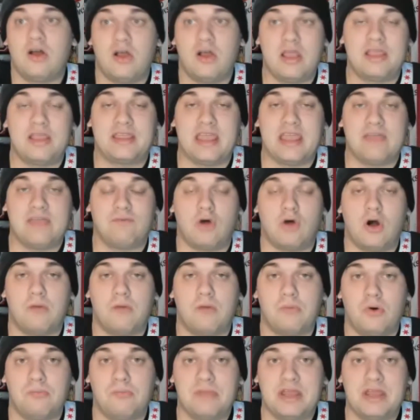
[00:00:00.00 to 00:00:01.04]
It gave all
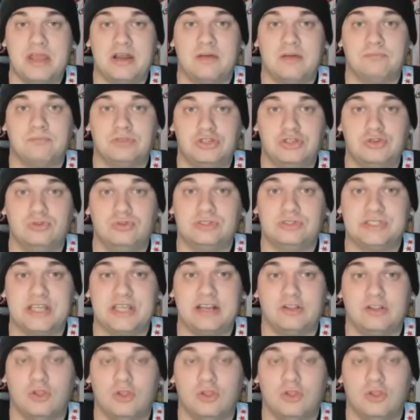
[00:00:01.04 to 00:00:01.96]
momentum to St.